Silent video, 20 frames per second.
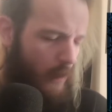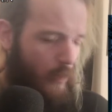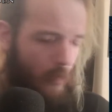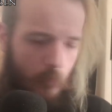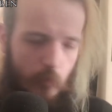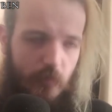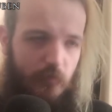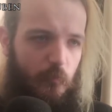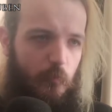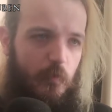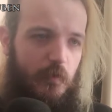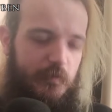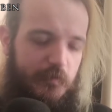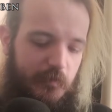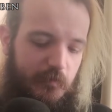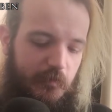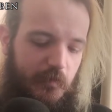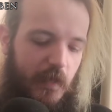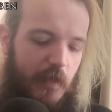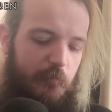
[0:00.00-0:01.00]
whatever it
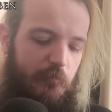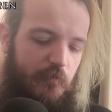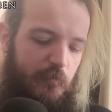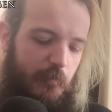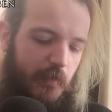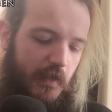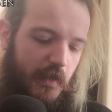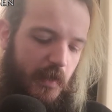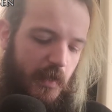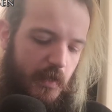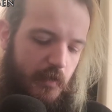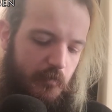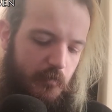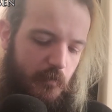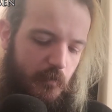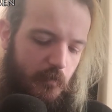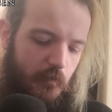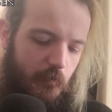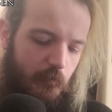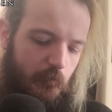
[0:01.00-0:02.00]
was, came from like
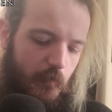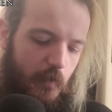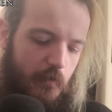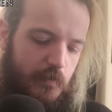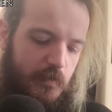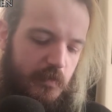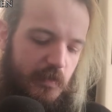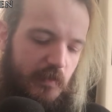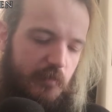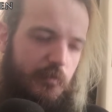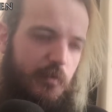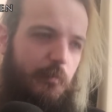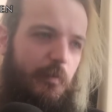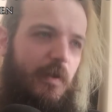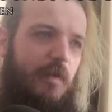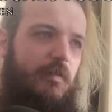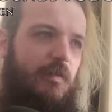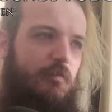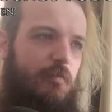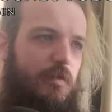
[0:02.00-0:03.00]
an O G death metal
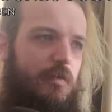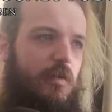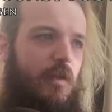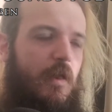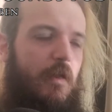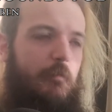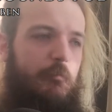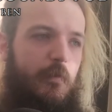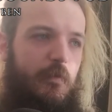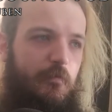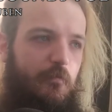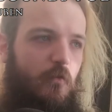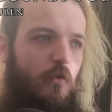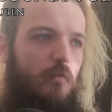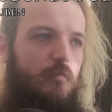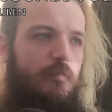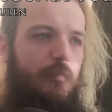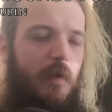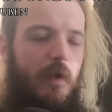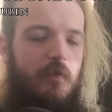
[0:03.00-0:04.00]
band. They, re um, they
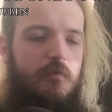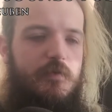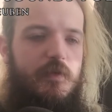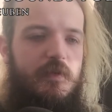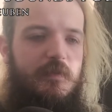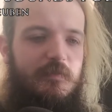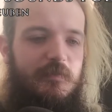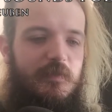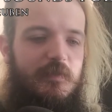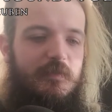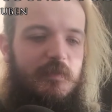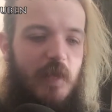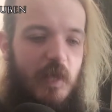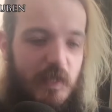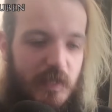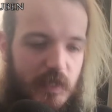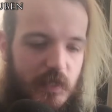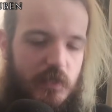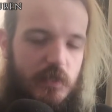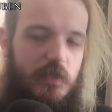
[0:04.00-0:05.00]
formed Pyogenesis
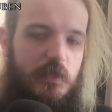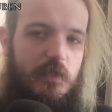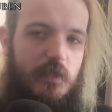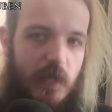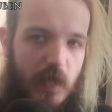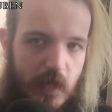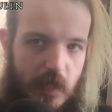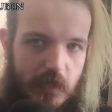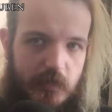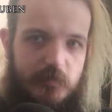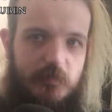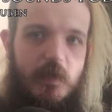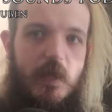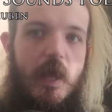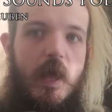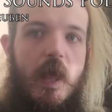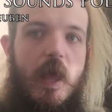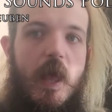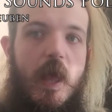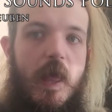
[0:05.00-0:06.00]
initially as
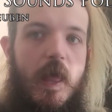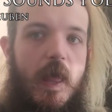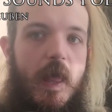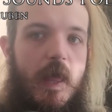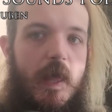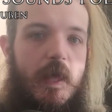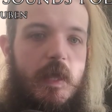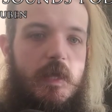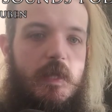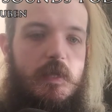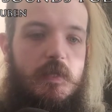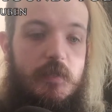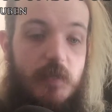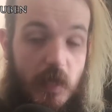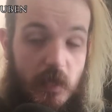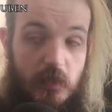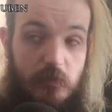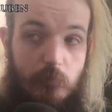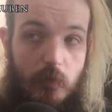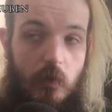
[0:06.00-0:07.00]
a
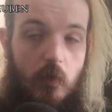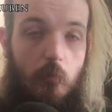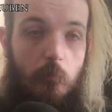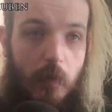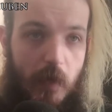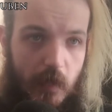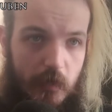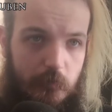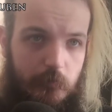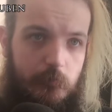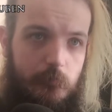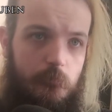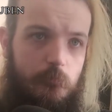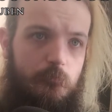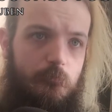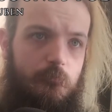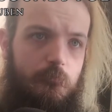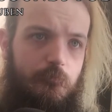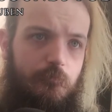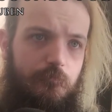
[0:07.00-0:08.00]
death metal band,
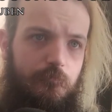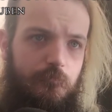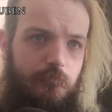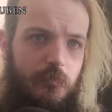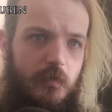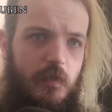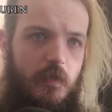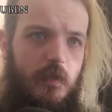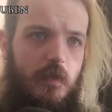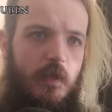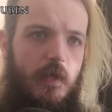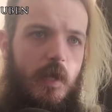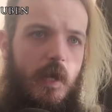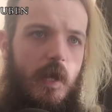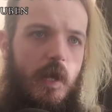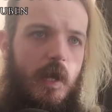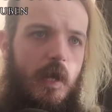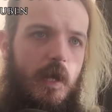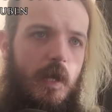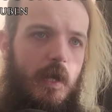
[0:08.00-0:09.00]

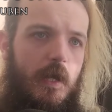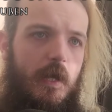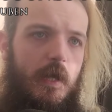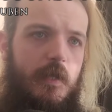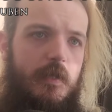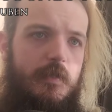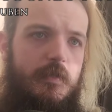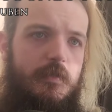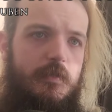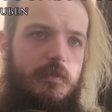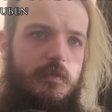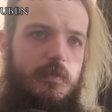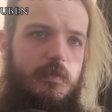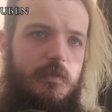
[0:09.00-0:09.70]
and